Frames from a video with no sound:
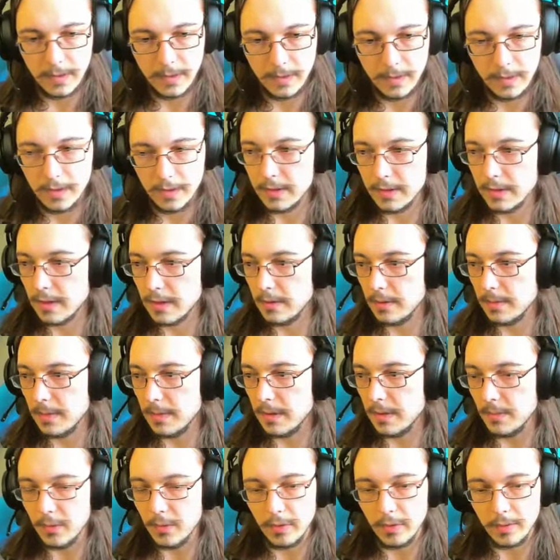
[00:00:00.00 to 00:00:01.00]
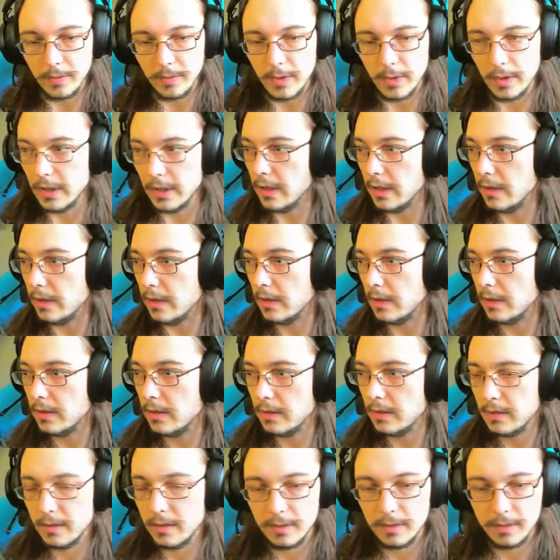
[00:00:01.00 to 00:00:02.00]
This is going to be the boring part here.
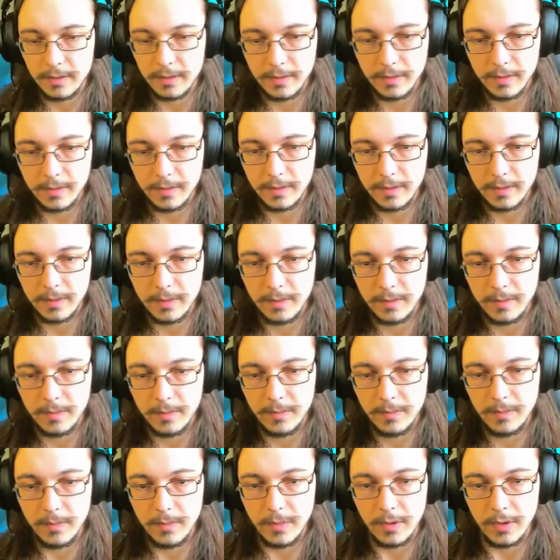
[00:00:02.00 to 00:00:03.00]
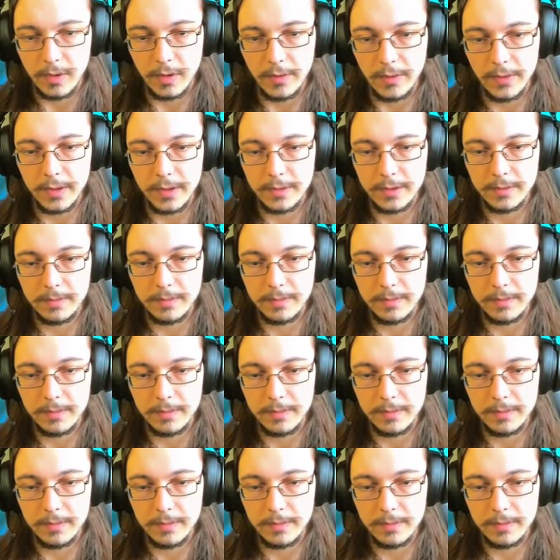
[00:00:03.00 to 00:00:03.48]
Putting all these